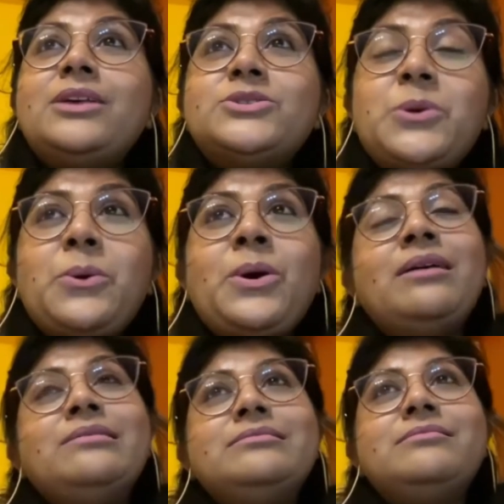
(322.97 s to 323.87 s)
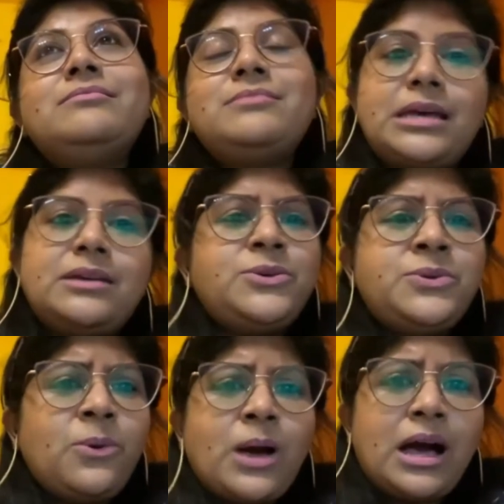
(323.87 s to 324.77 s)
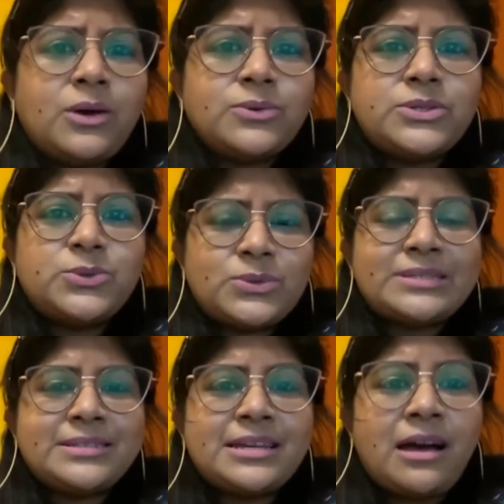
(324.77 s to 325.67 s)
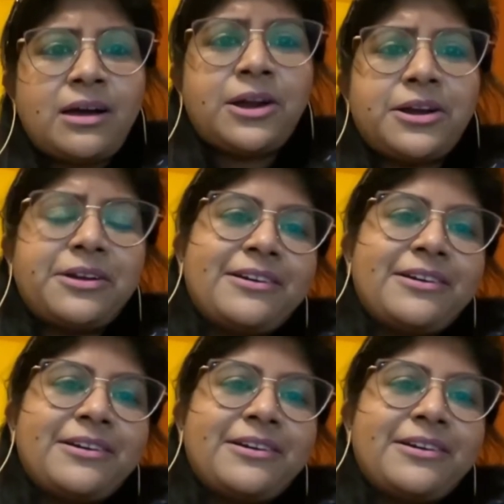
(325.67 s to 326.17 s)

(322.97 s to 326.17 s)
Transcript: so, you know how students are.